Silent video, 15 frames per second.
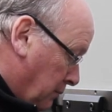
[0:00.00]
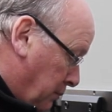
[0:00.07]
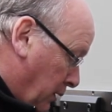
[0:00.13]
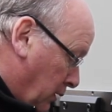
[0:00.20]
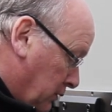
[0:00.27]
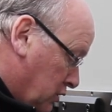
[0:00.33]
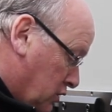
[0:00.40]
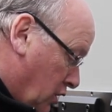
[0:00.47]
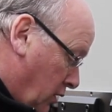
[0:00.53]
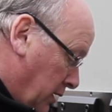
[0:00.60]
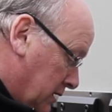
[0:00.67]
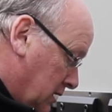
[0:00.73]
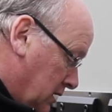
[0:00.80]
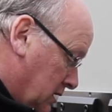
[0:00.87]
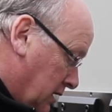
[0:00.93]
on both
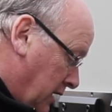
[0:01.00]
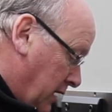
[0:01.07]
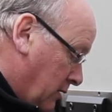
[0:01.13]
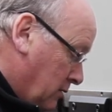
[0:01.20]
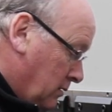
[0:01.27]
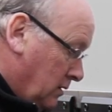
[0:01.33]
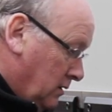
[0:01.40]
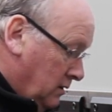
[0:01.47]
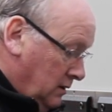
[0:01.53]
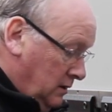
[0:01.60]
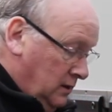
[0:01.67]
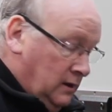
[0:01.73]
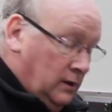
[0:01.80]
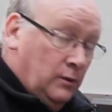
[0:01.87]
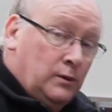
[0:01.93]
sizes now
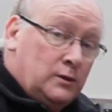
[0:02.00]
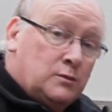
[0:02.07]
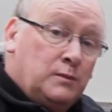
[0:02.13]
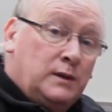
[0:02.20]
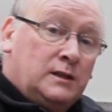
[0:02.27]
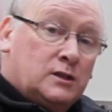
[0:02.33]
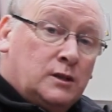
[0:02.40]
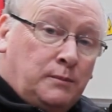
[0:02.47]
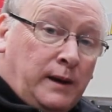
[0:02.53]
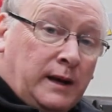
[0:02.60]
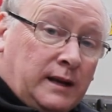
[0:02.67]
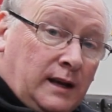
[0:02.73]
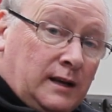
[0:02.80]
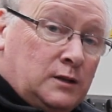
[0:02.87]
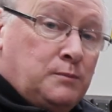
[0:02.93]
which means the
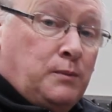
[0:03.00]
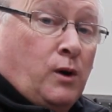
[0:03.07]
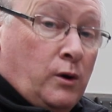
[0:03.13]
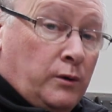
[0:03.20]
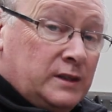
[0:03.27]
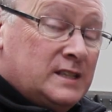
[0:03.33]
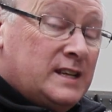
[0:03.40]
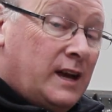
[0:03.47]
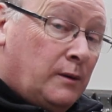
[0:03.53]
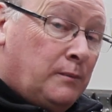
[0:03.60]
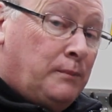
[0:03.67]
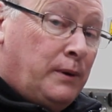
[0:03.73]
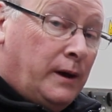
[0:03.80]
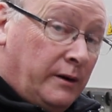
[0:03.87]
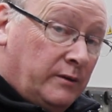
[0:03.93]
back gauge bar is now
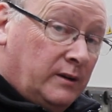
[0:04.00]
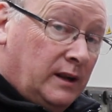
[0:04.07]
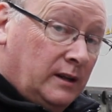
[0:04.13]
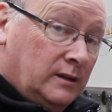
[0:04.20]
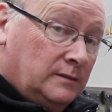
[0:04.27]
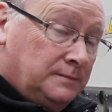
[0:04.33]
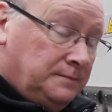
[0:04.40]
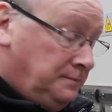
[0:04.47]
parallel.